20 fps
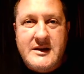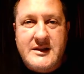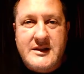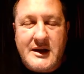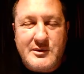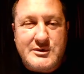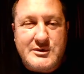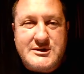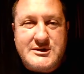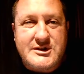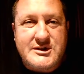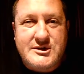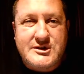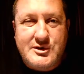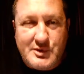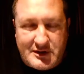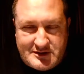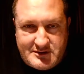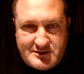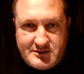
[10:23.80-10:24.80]
they would just
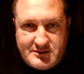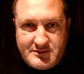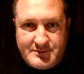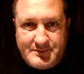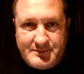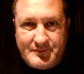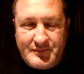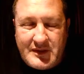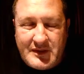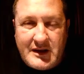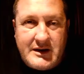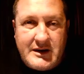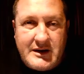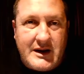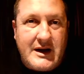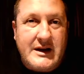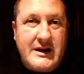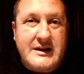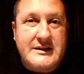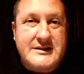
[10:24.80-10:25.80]
do it
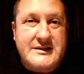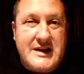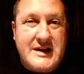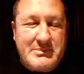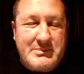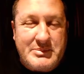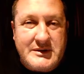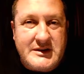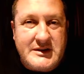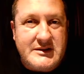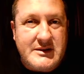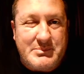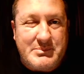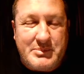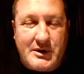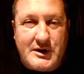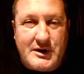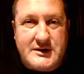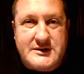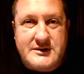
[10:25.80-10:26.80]
like it's happened in the
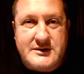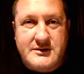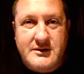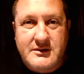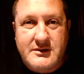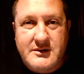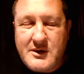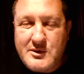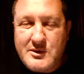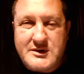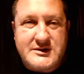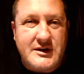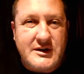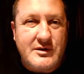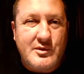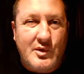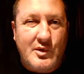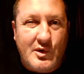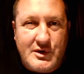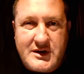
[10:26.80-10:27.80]
past. There was no
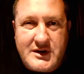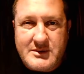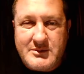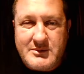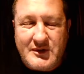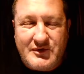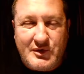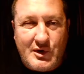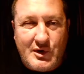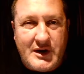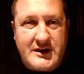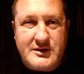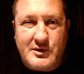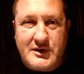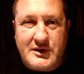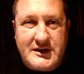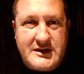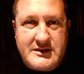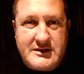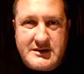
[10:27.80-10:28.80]
warning beforehand or
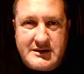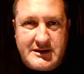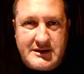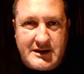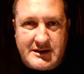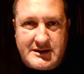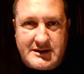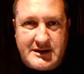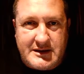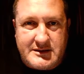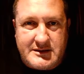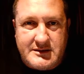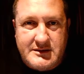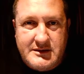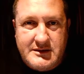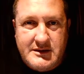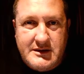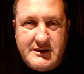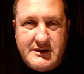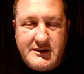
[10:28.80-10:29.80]
anything like that.
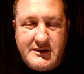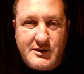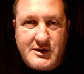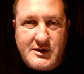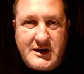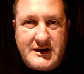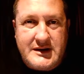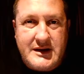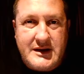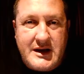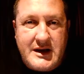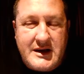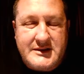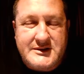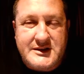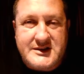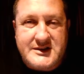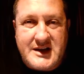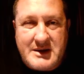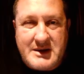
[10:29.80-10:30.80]
Okay, it
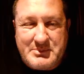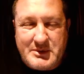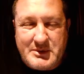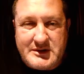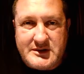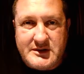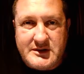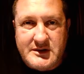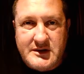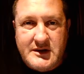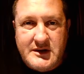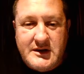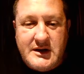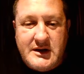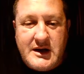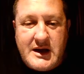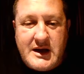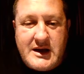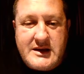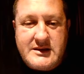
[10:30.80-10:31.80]
just happened.
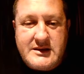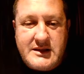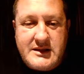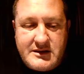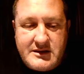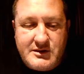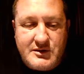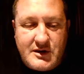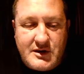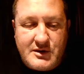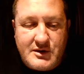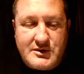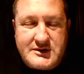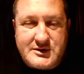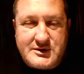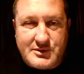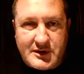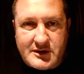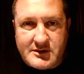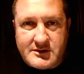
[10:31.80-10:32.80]
And then you know it's
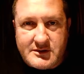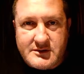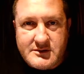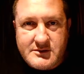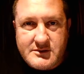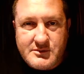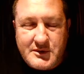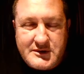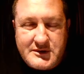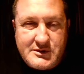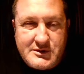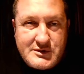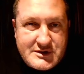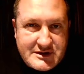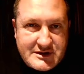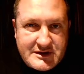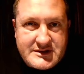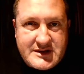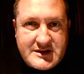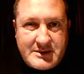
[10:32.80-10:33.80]
real when you see
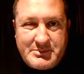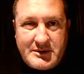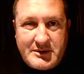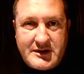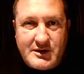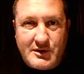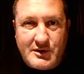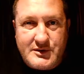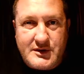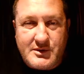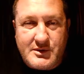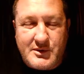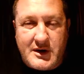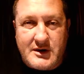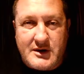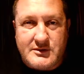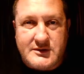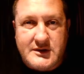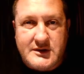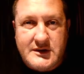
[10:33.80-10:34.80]
it's happening on the ground.